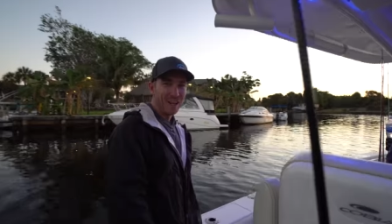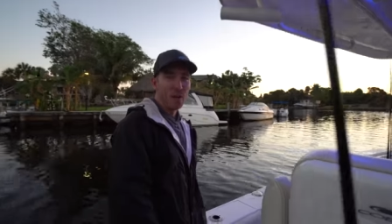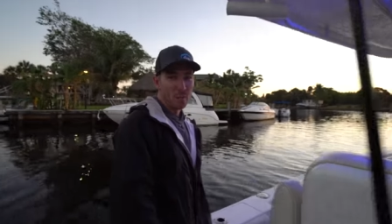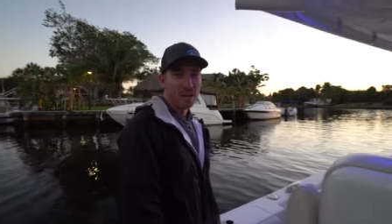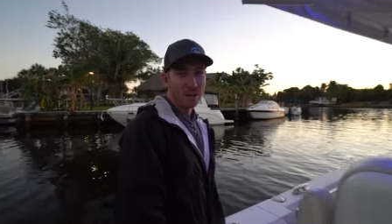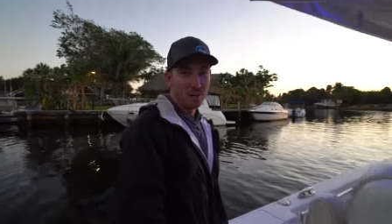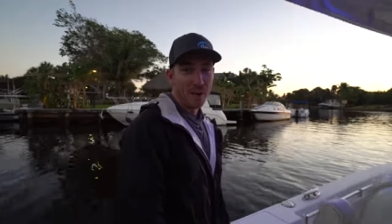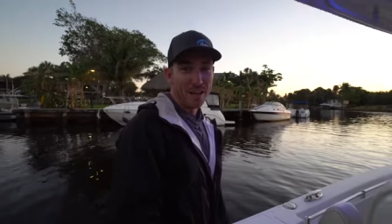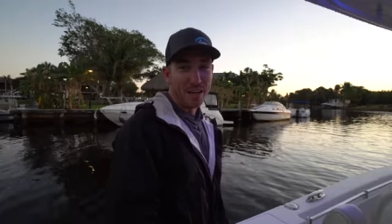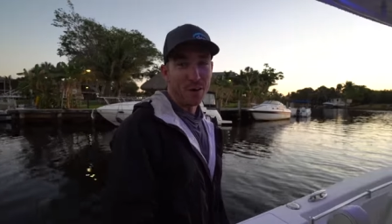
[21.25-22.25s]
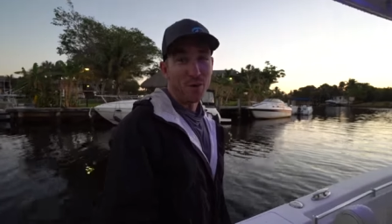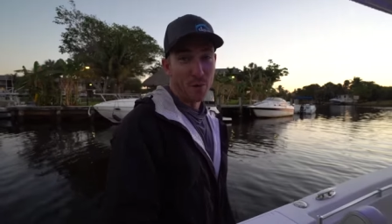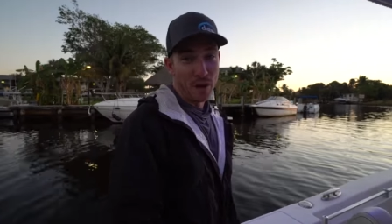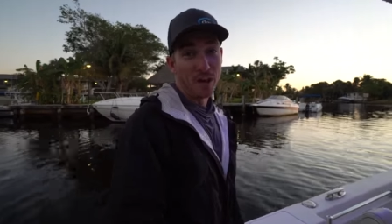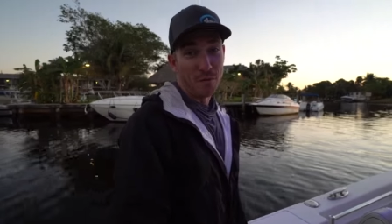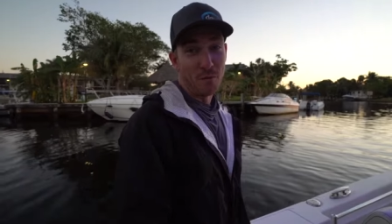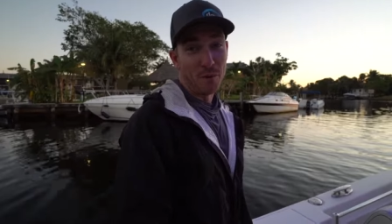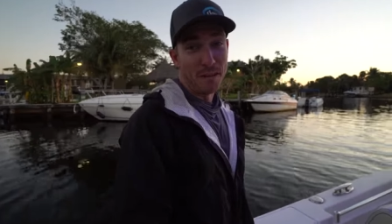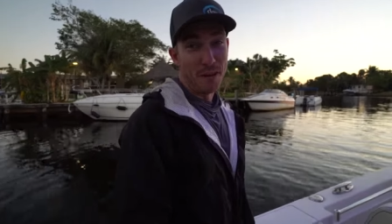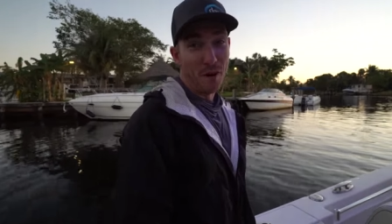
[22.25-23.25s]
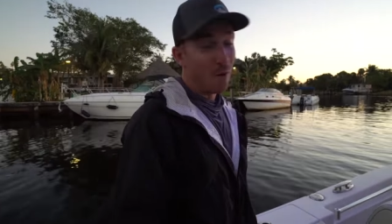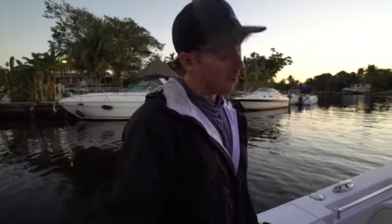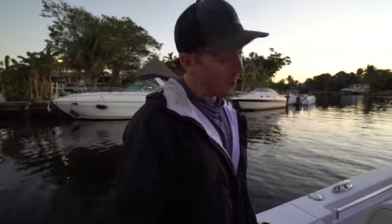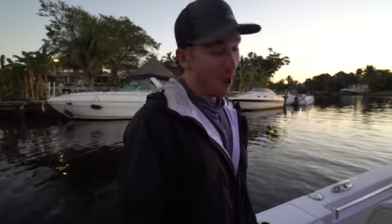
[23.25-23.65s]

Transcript: I hope you guys are ready for a heck of a video.